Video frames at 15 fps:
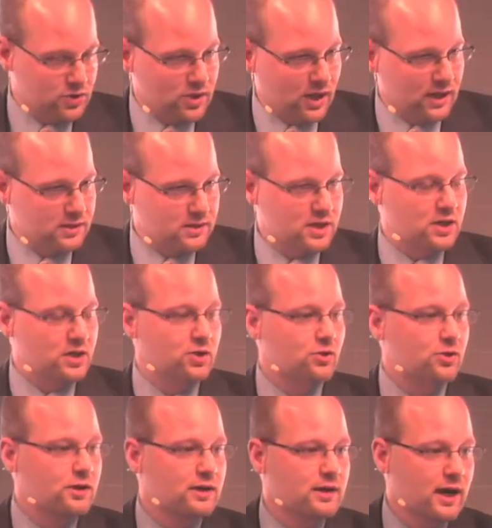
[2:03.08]
I had
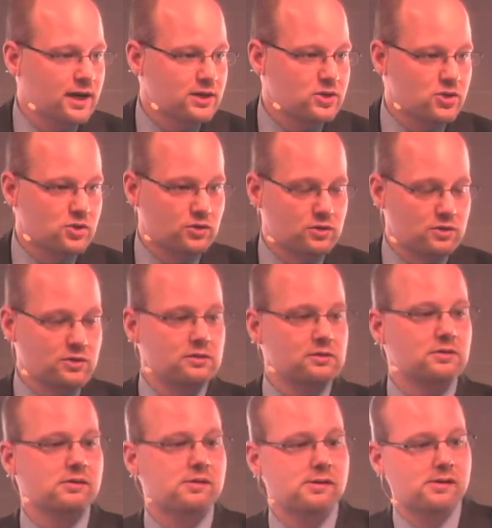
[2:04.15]
secured in high school,
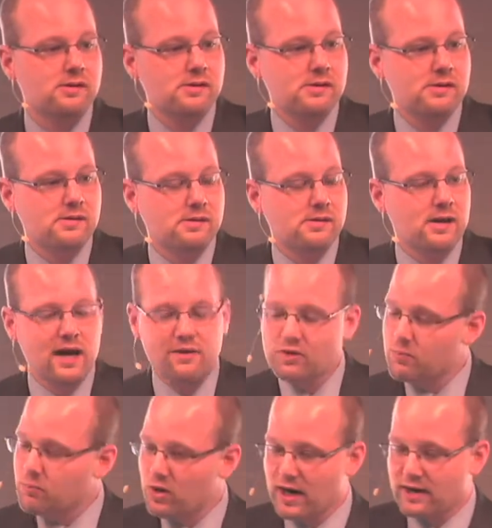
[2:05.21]
ever
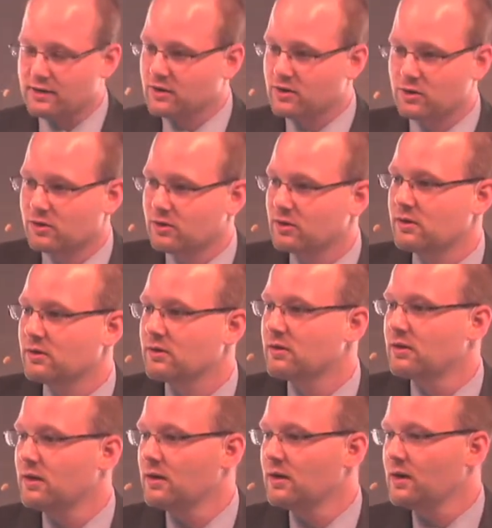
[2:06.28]
practical,
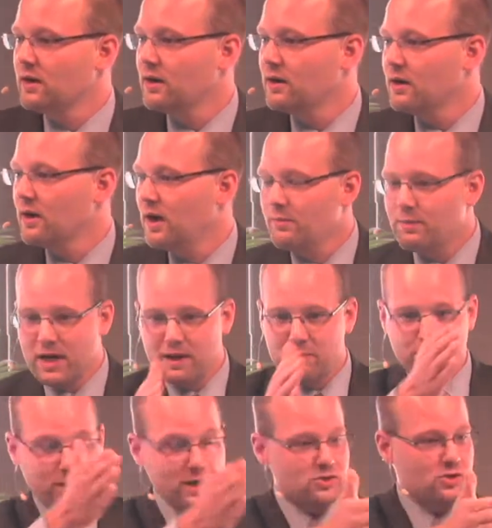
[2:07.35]
I began
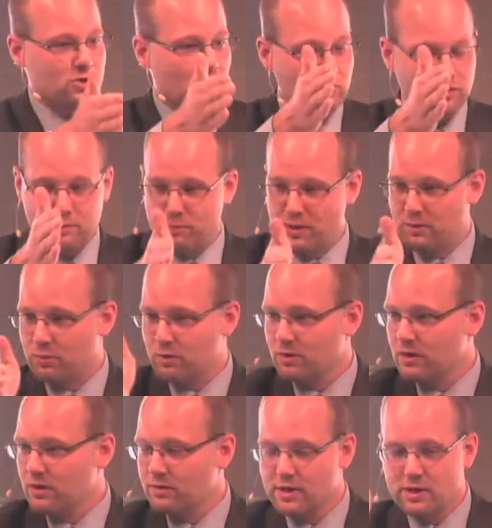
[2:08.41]
pigeonholing people.
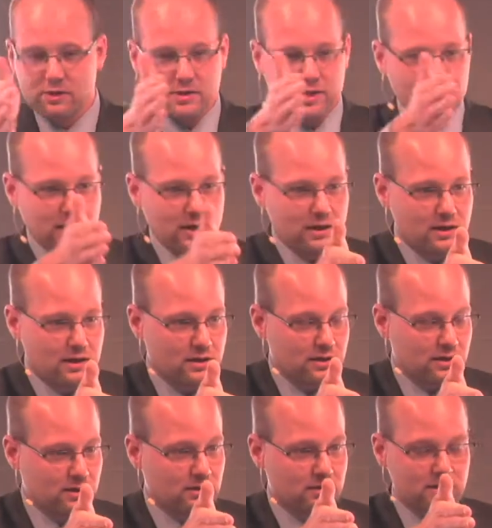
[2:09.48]
That there is a geek,
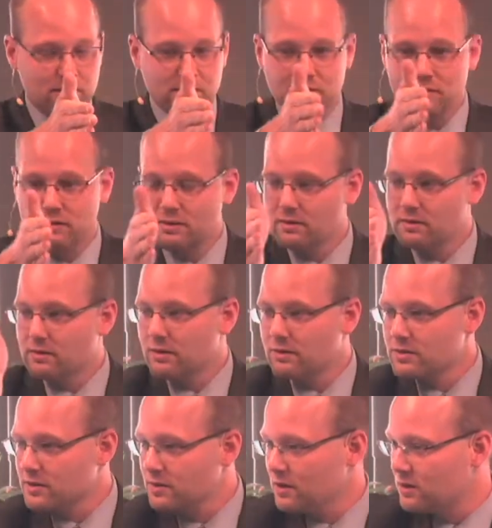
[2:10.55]
there
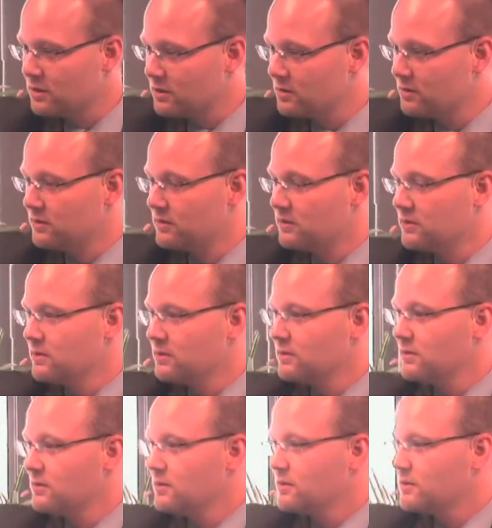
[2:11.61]
is a nerd,
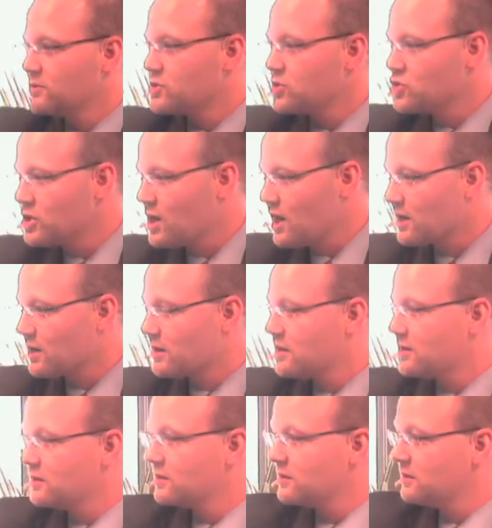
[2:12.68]
there's a jock,
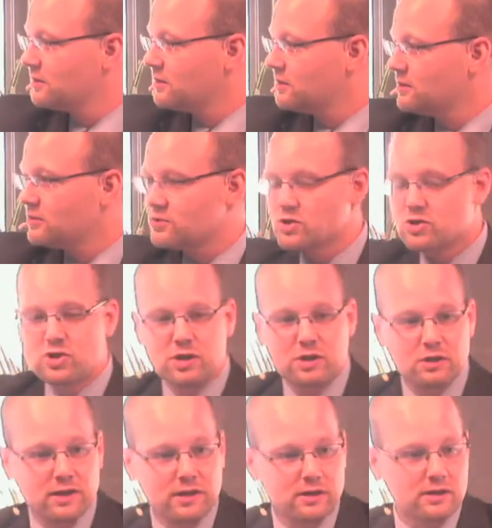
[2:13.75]
there's a
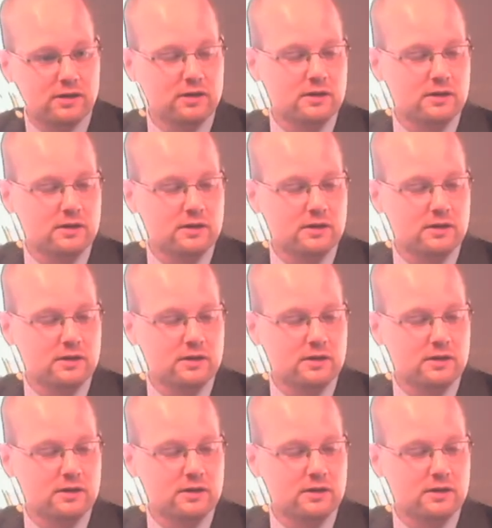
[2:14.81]
cheerleader.